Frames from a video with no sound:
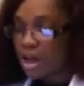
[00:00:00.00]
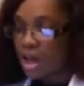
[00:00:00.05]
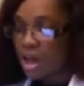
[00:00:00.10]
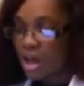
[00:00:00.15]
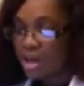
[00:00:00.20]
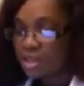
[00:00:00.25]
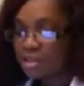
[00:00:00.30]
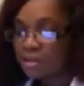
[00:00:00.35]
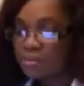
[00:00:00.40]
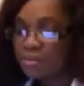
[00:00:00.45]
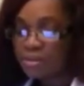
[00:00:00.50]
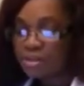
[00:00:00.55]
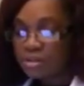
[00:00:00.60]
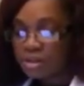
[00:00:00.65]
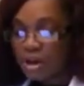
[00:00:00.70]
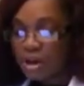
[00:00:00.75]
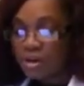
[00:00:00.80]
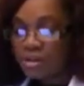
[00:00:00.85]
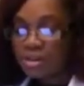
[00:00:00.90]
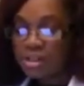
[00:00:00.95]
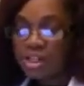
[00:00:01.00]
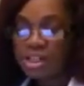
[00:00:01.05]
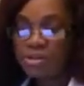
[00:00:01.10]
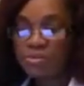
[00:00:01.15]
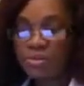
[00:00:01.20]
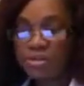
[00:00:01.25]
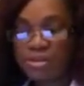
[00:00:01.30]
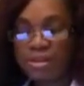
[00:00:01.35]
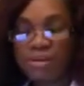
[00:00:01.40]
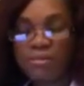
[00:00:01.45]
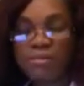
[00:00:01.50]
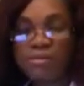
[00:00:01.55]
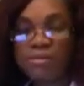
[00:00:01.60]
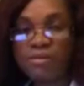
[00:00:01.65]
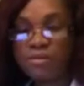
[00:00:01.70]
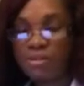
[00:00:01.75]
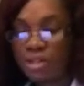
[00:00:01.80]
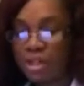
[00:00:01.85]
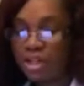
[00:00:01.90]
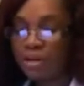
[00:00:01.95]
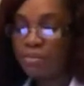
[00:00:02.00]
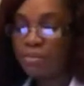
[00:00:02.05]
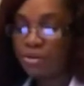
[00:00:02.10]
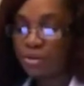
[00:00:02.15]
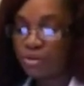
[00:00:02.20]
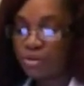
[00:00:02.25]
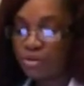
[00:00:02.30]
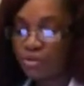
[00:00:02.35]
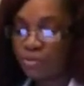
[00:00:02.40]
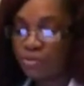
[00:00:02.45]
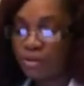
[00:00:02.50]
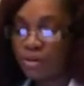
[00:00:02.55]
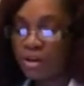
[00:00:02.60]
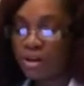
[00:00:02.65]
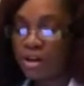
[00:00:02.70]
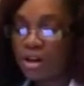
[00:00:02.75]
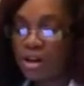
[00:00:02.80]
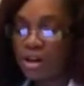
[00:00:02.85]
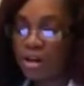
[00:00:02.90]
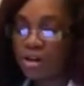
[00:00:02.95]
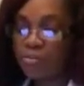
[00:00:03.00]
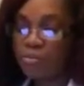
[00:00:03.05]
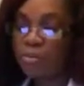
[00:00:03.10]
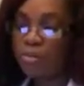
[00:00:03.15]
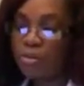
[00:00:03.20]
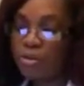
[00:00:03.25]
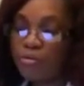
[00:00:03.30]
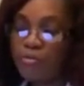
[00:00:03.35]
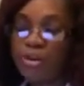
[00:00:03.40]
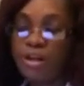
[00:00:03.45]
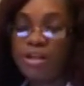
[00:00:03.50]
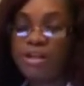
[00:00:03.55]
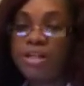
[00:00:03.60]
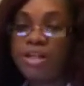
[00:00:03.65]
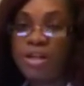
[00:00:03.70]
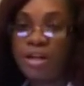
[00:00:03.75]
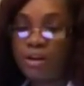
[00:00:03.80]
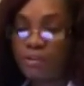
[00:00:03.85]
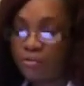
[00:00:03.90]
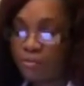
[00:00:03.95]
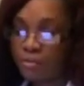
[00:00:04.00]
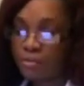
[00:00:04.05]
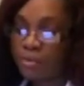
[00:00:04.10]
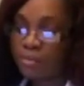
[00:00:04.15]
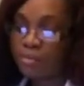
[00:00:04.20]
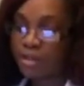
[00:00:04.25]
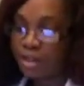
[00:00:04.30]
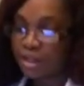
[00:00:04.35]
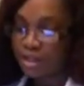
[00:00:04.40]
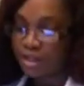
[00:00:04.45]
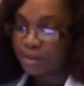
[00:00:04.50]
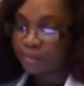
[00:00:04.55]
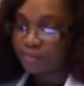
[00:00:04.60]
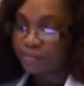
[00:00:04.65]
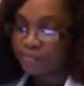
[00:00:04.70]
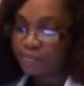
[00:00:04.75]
As a result, these receptors then remove LDL from the blood.